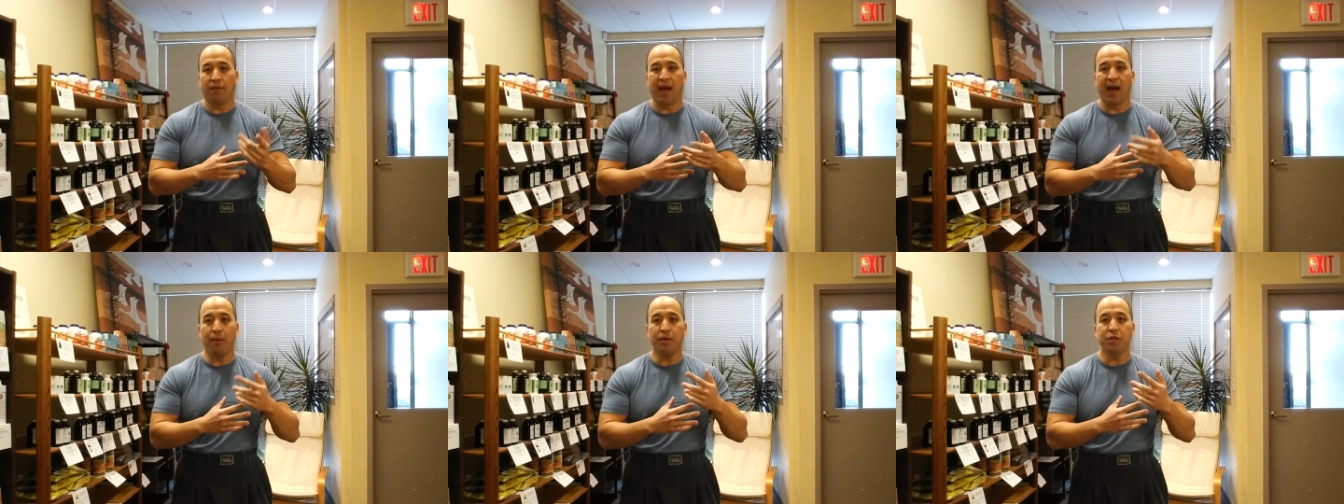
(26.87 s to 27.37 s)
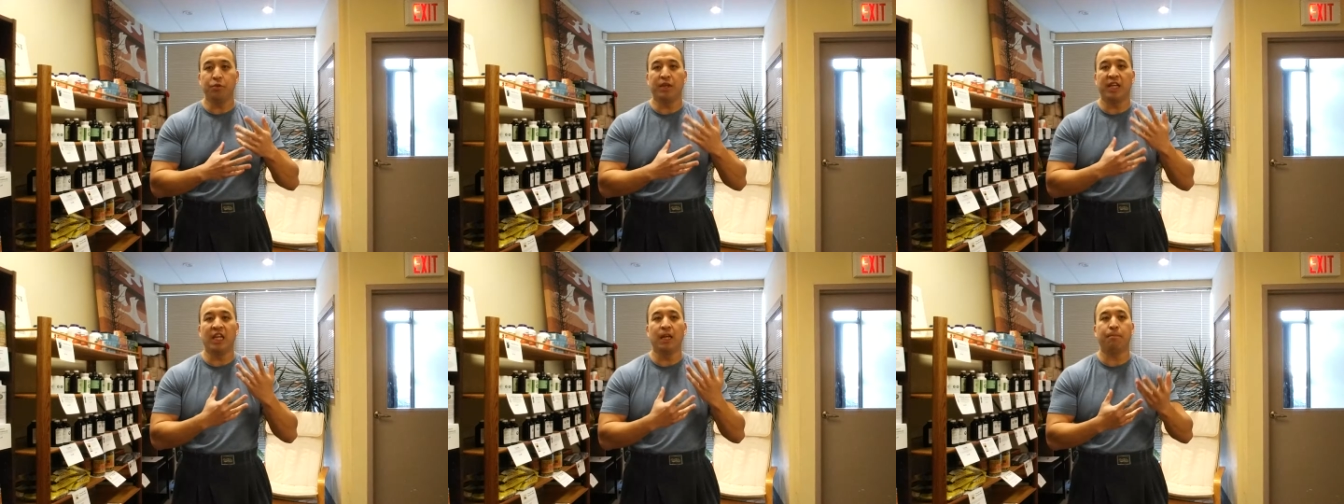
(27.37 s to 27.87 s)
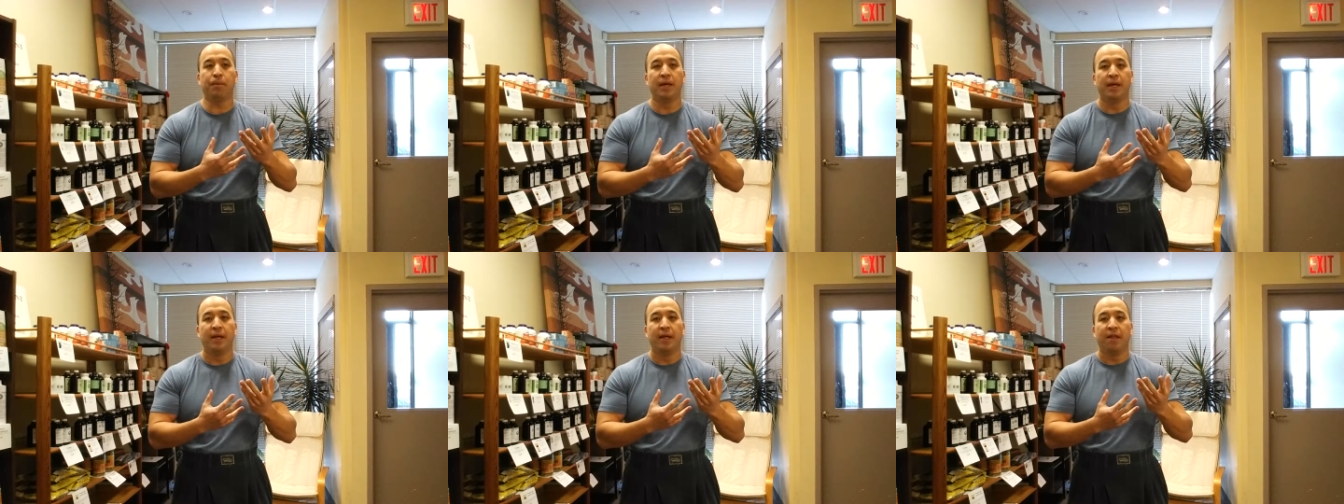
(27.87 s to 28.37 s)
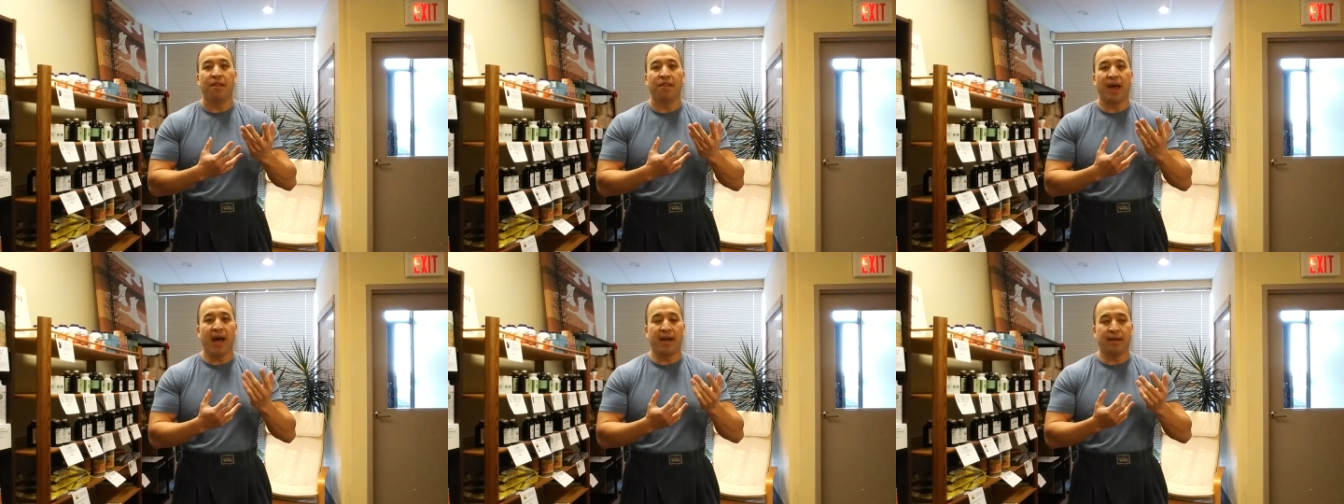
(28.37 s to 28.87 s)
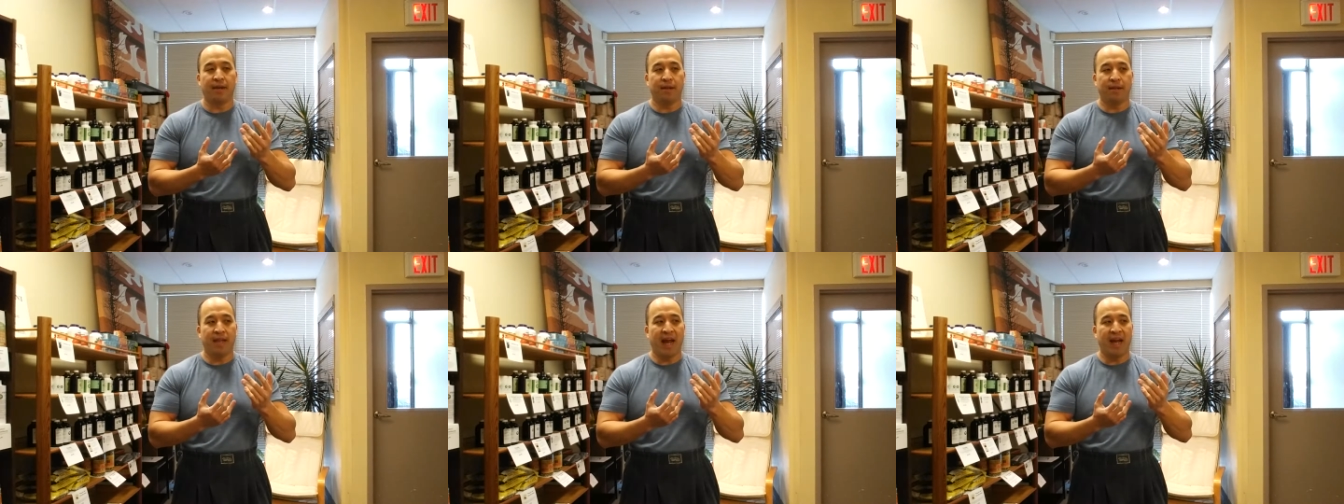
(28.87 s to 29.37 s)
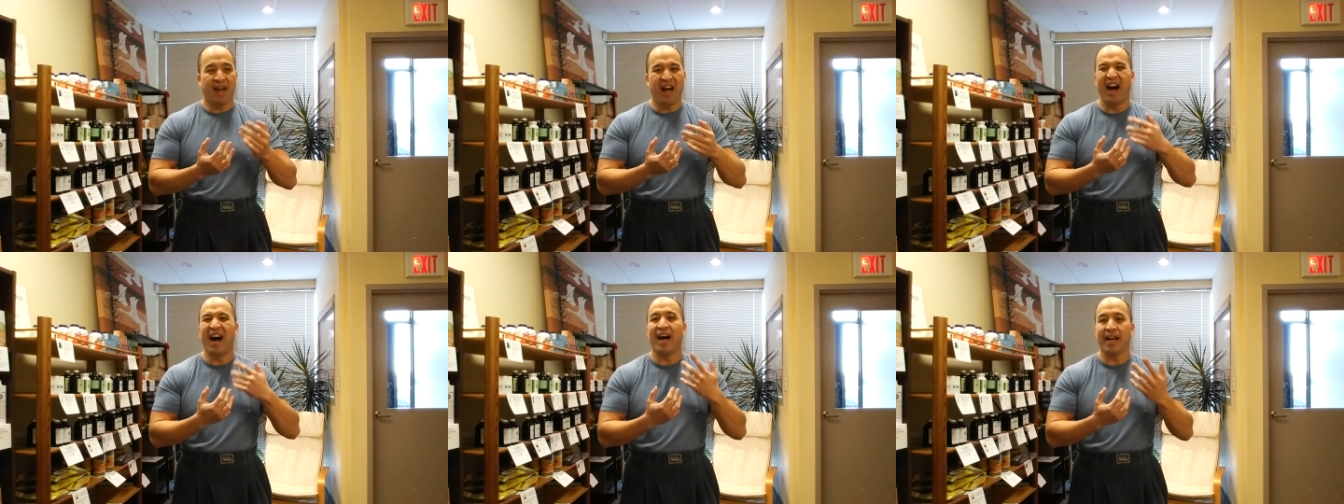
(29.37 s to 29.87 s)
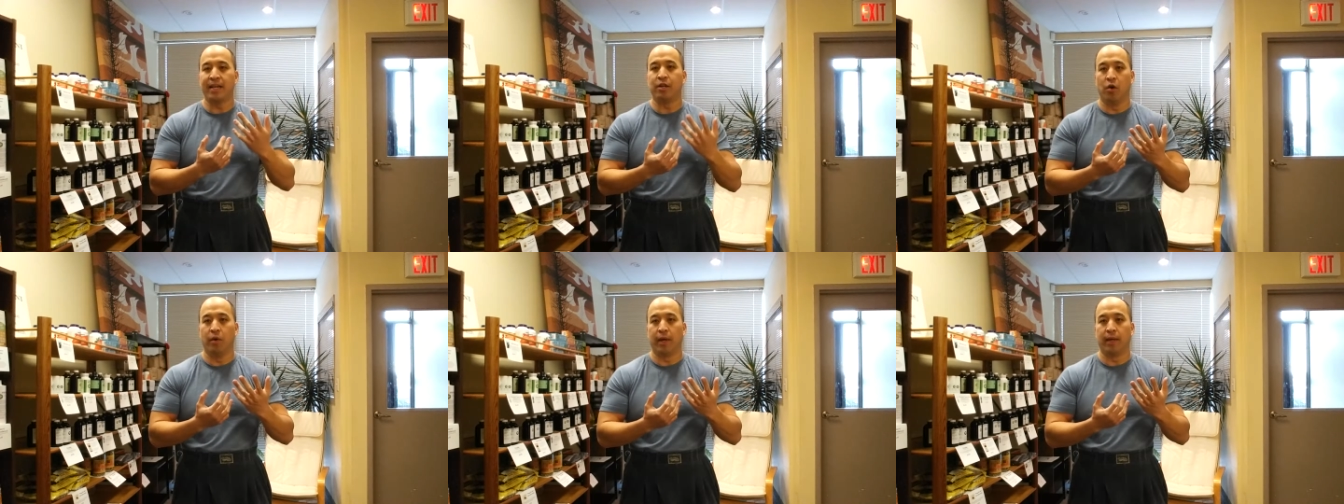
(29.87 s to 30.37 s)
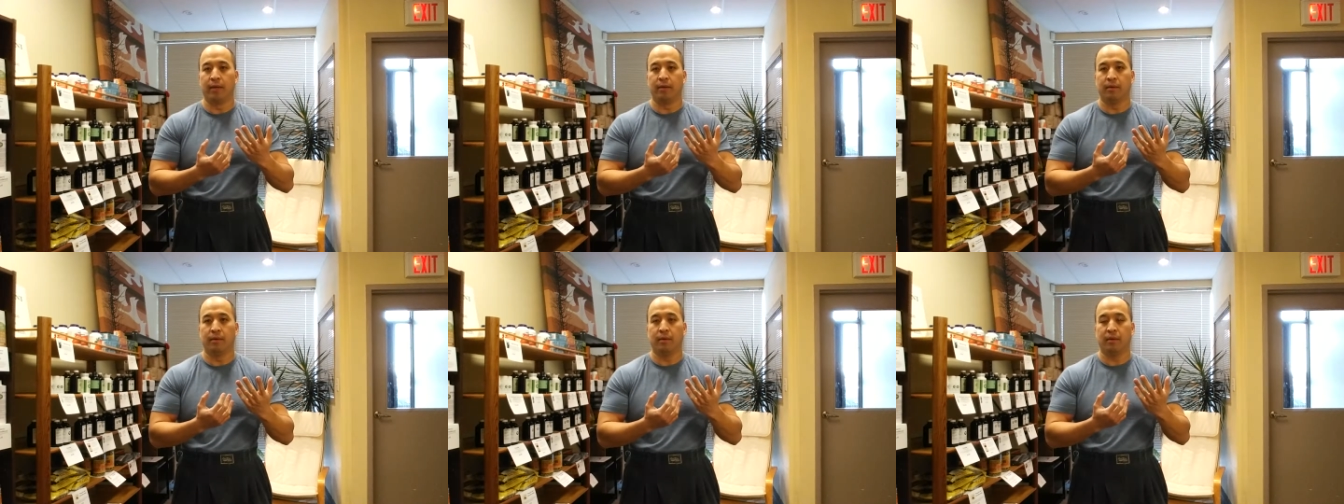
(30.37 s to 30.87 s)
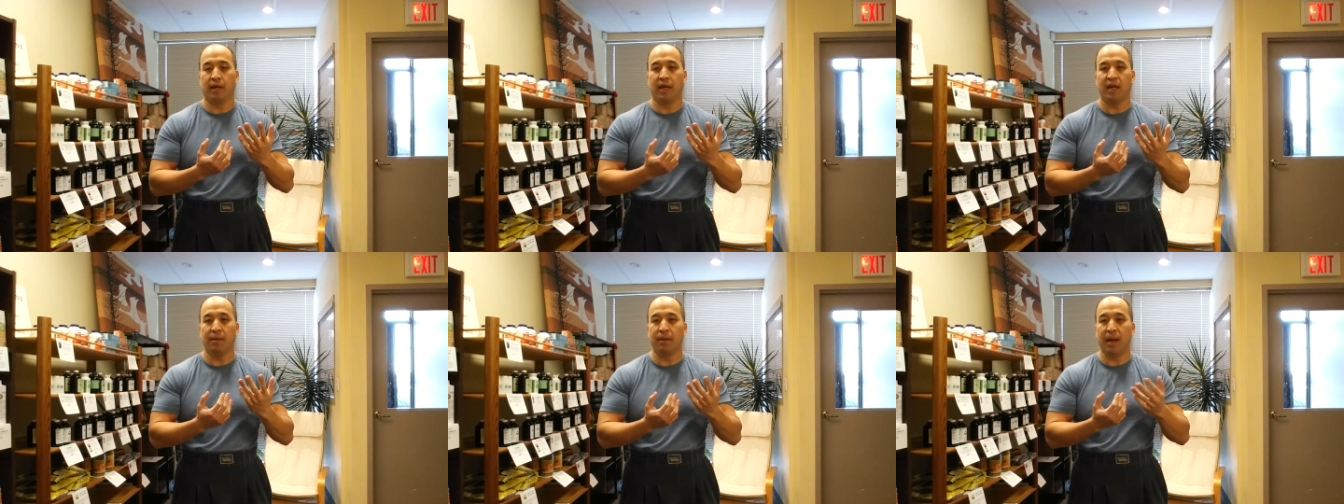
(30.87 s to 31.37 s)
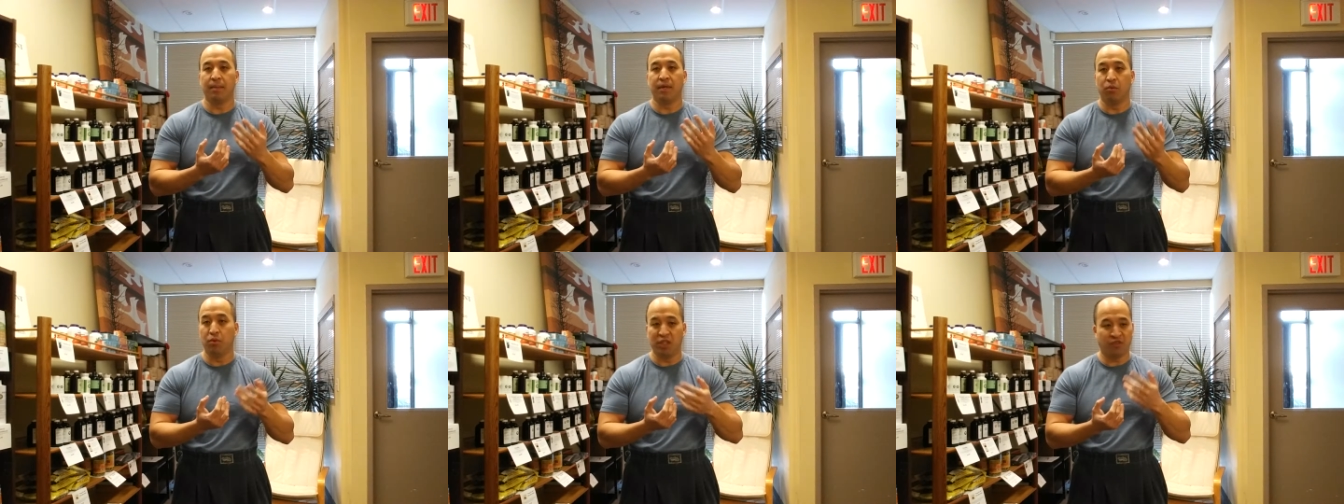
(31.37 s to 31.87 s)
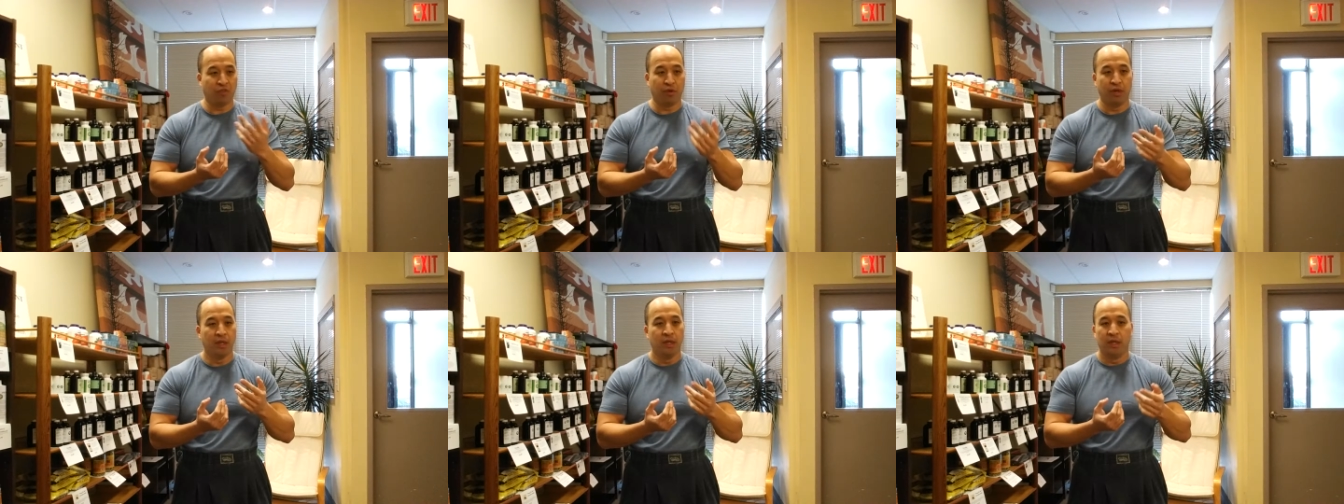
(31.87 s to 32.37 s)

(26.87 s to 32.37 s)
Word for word: How do you keep that that high going? Okay, I mean I've been doing this for